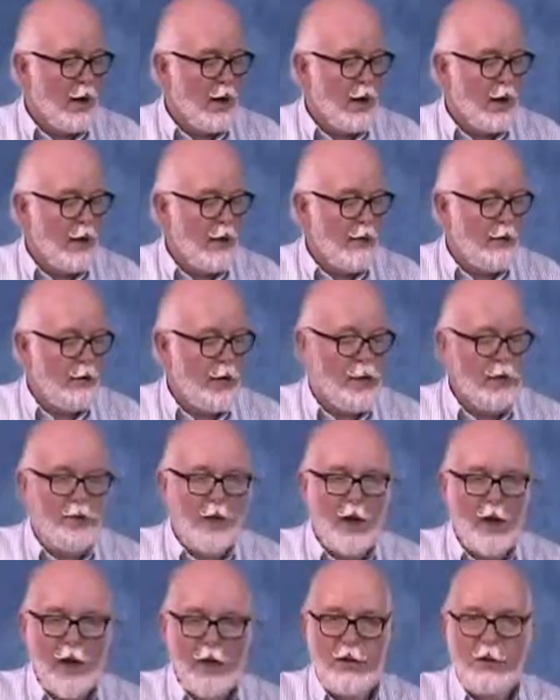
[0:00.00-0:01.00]
And in this
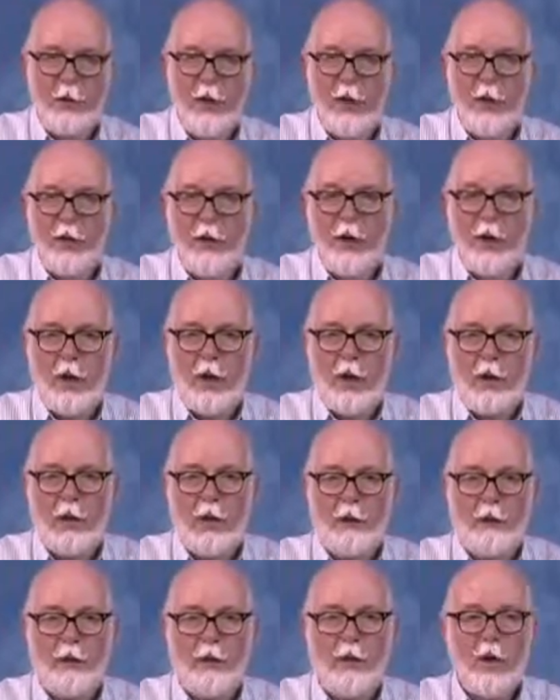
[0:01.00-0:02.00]
flash mode
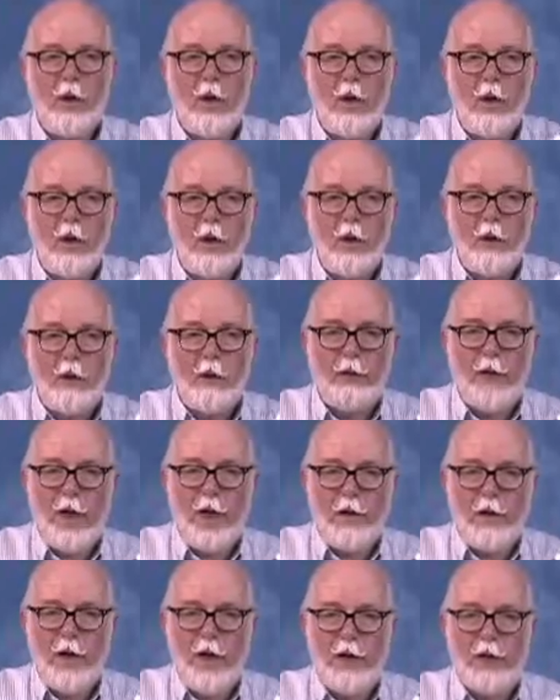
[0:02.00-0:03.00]
here, the
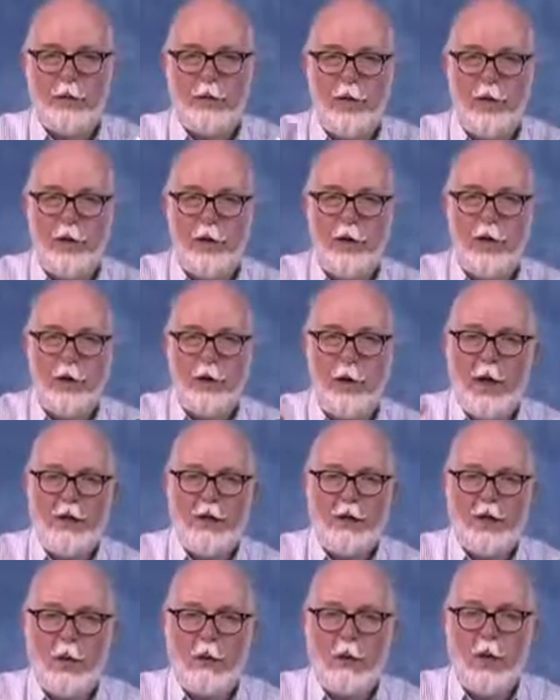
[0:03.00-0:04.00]
flash has to be triggered by
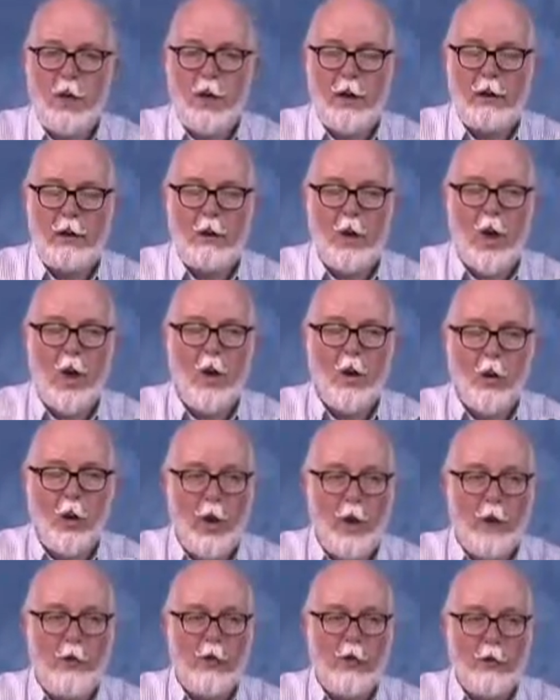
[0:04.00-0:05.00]
someone
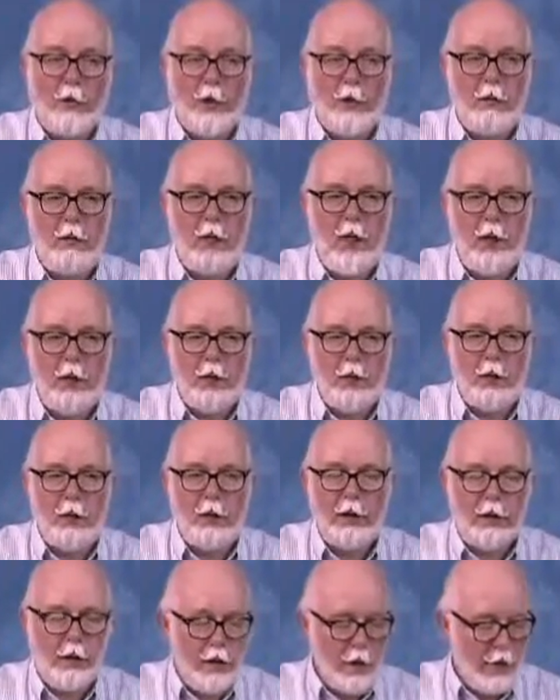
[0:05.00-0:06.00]
away from the meter.
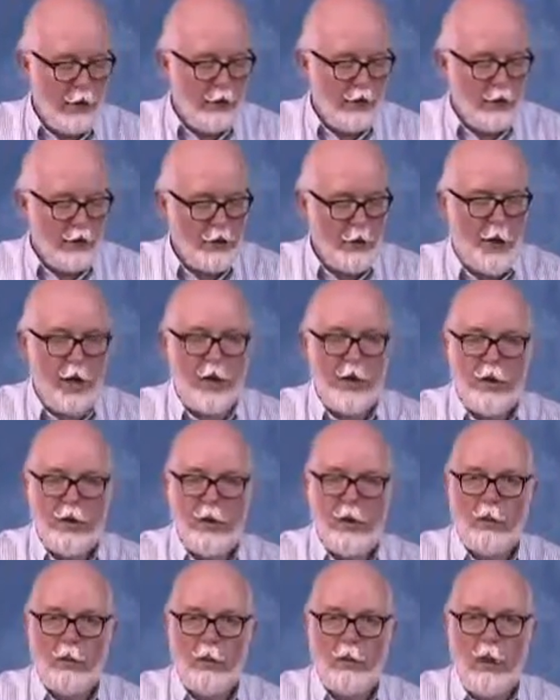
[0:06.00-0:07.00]
There's a way to
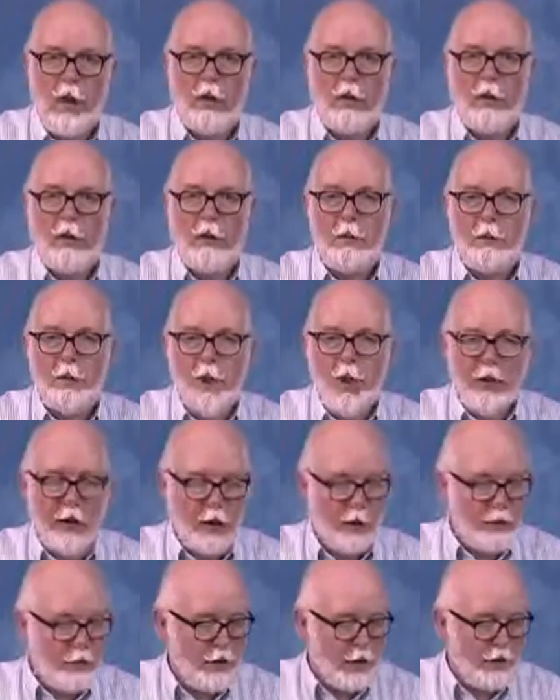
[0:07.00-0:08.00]
do it remotely, but that
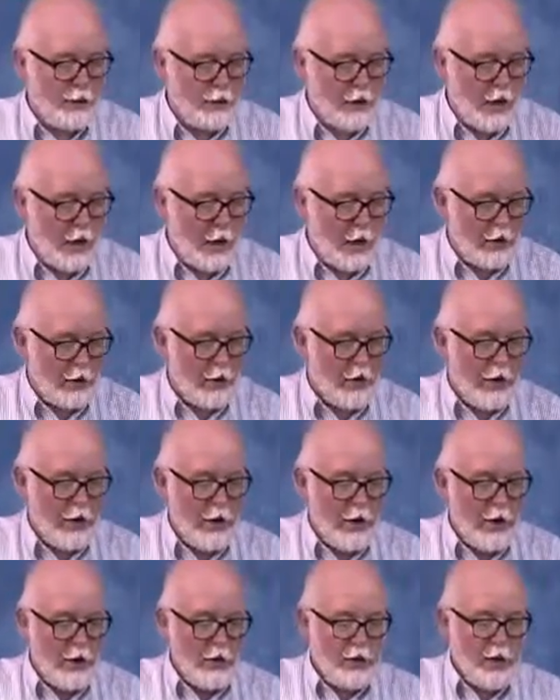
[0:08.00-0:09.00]
comes up next.
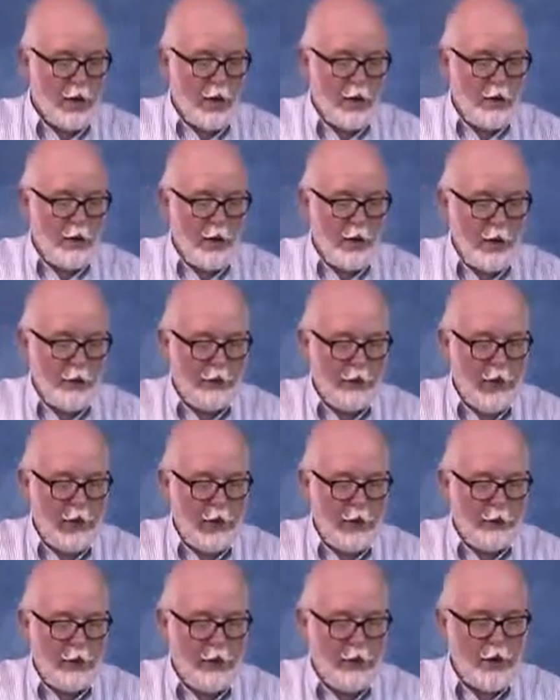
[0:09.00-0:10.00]
So I've
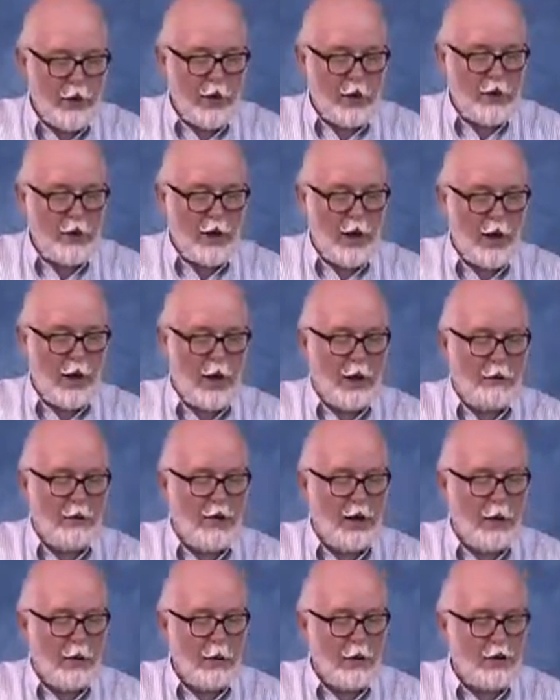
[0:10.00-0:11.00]
got everything set. I'm
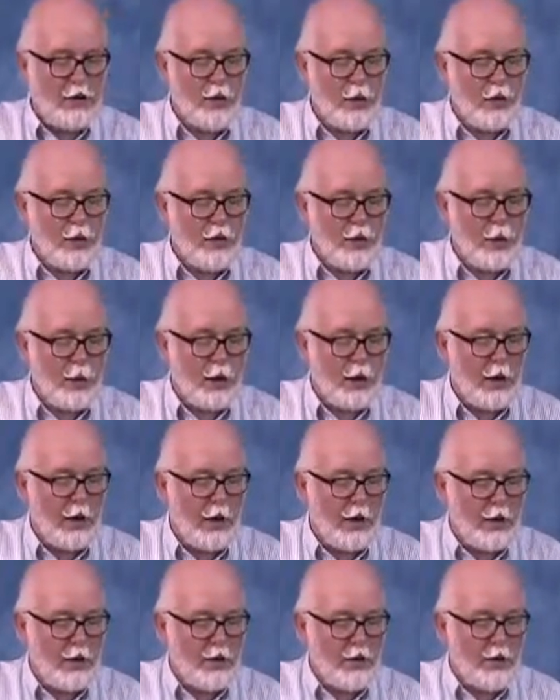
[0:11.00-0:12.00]
setting my shutter speed
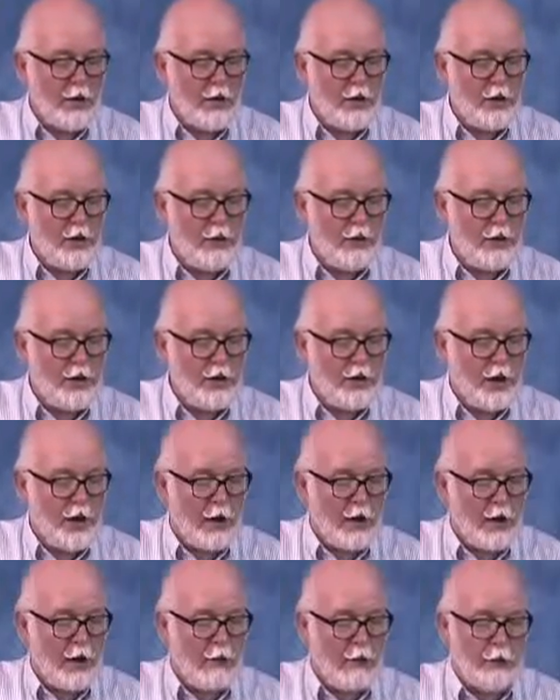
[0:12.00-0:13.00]
again at 60th of a
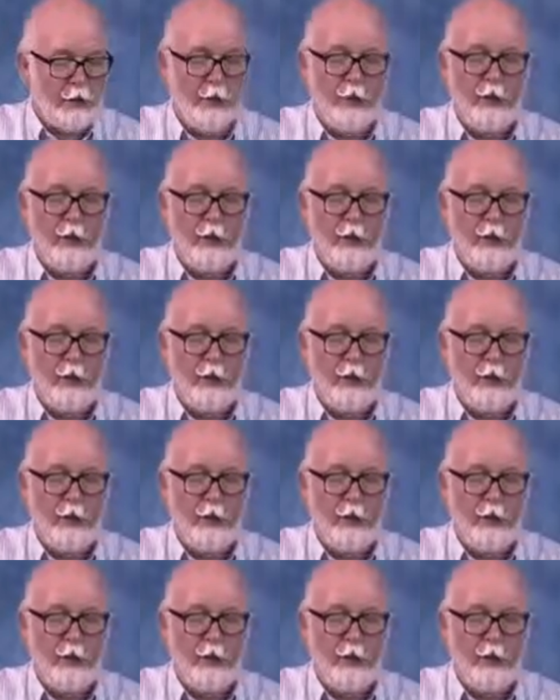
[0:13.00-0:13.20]
second.